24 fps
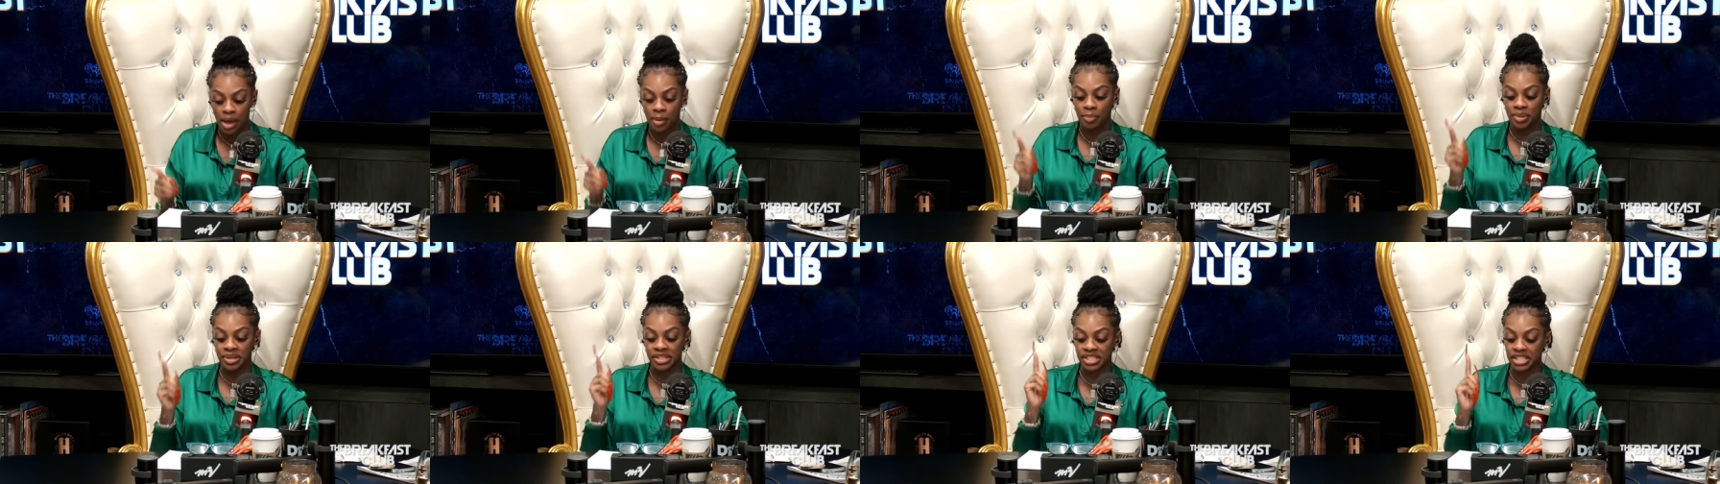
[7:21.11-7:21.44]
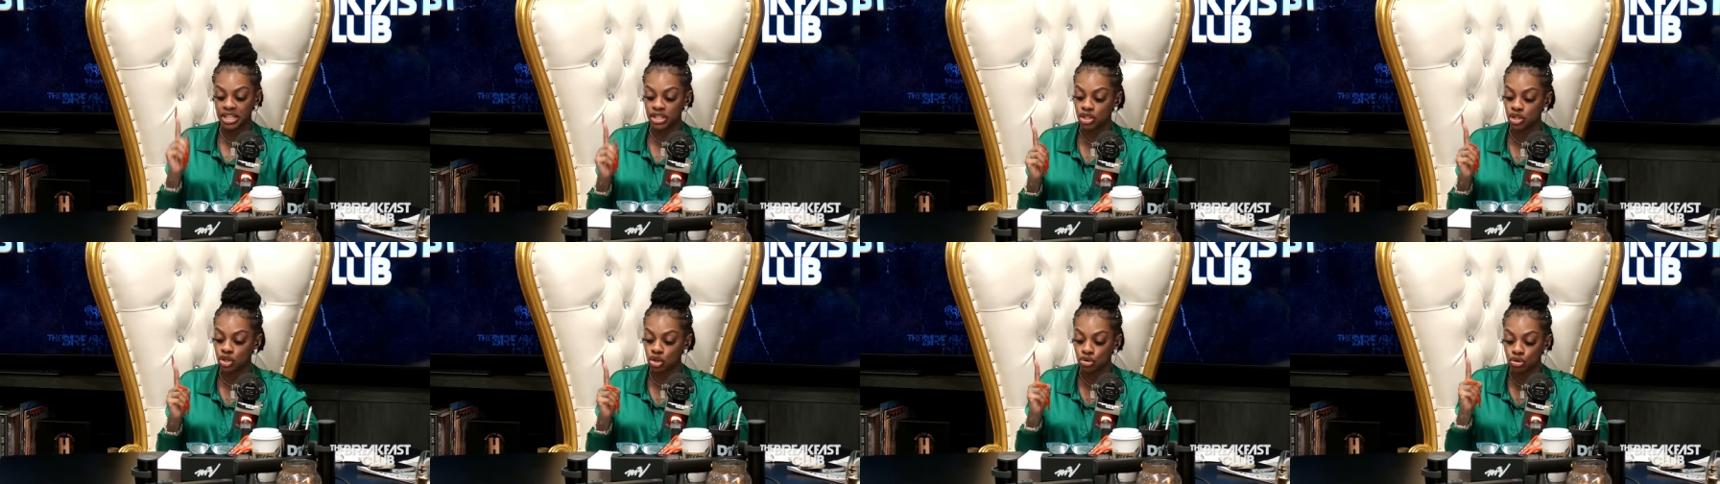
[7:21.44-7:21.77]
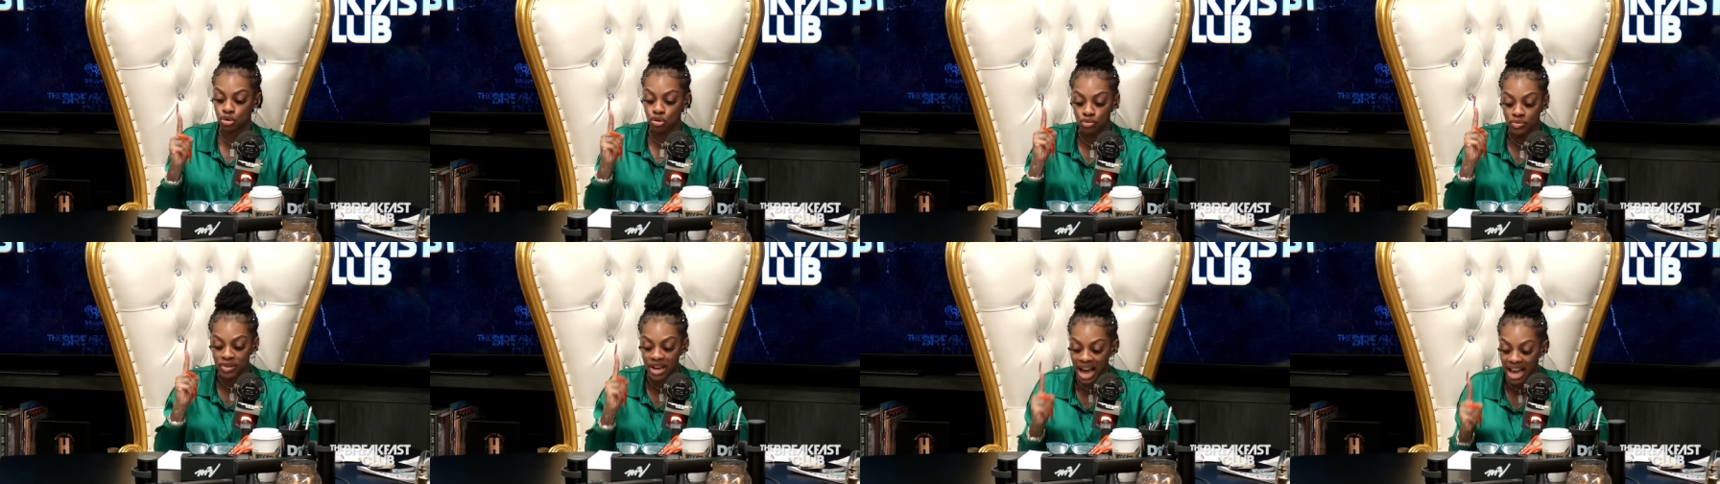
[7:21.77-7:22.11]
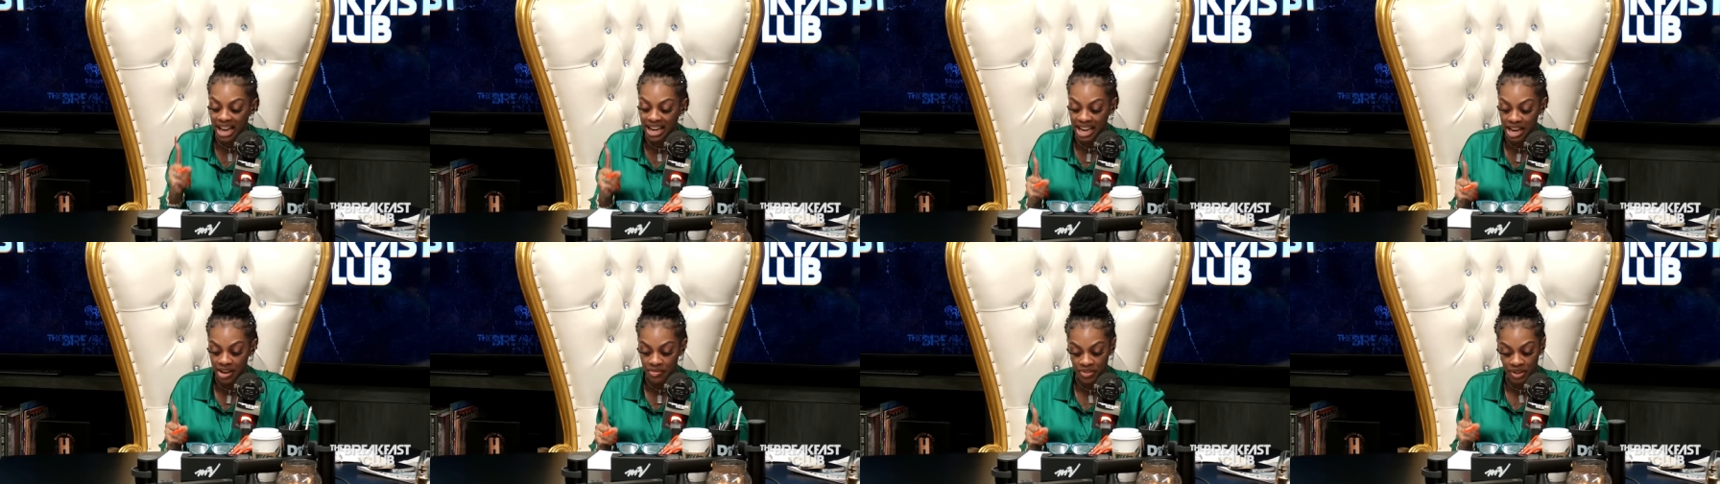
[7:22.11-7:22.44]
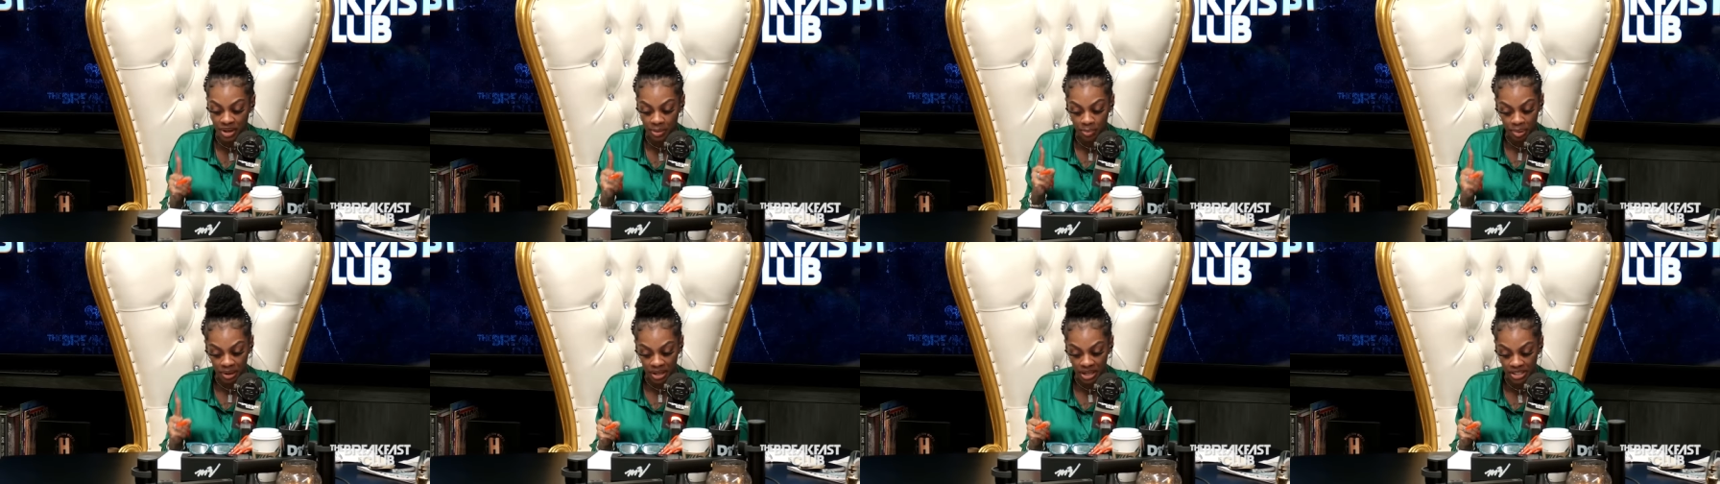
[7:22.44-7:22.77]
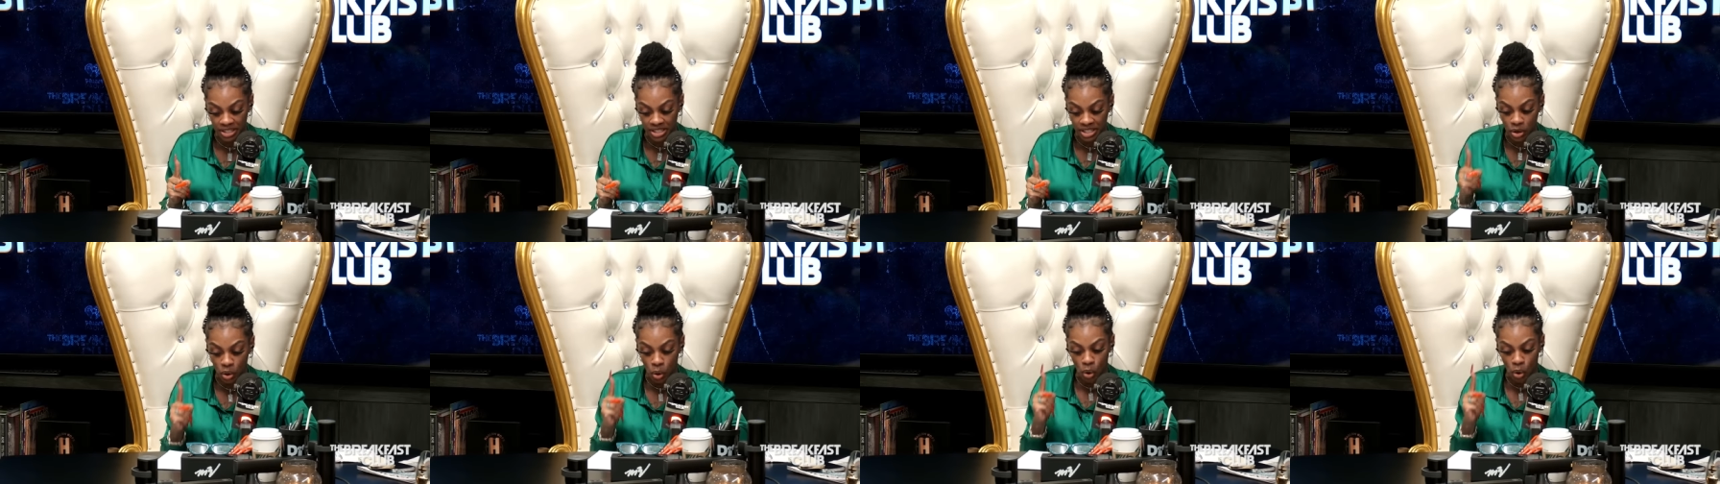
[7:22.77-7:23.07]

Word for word: But since you do not have the ability